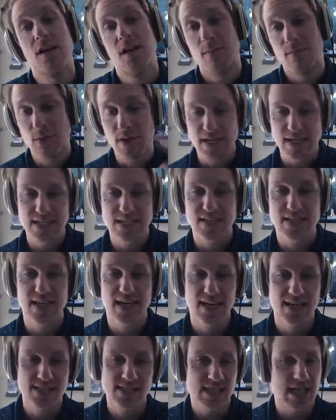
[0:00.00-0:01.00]
bring it to
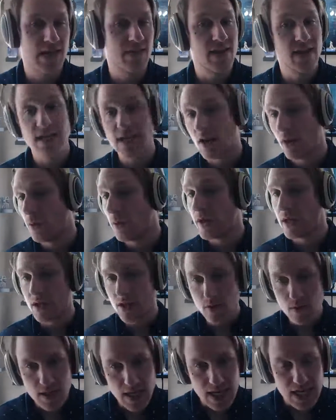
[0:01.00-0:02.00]
this, and then get Wii
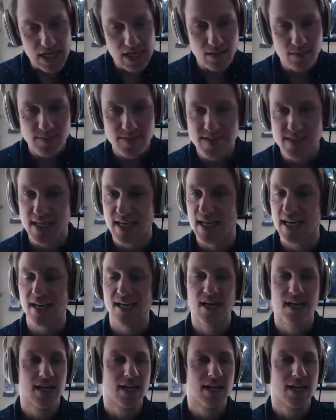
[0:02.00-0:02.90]
U games, get